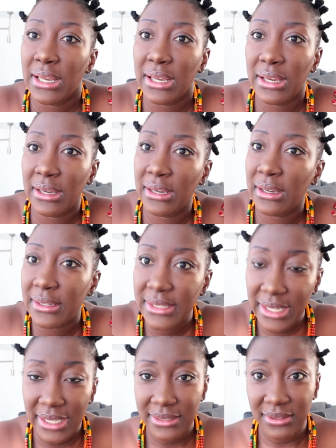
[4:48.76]

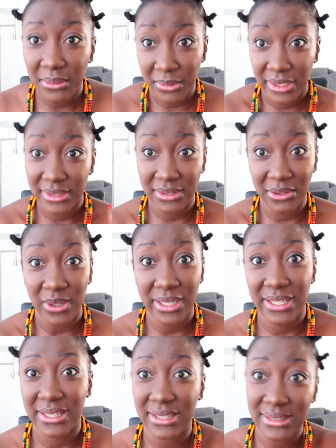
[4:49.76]
Yeah, so I'm going to go
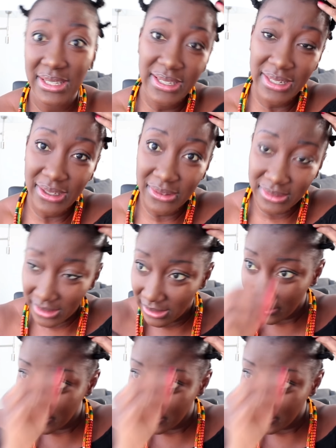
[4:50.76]
ahead and take it out.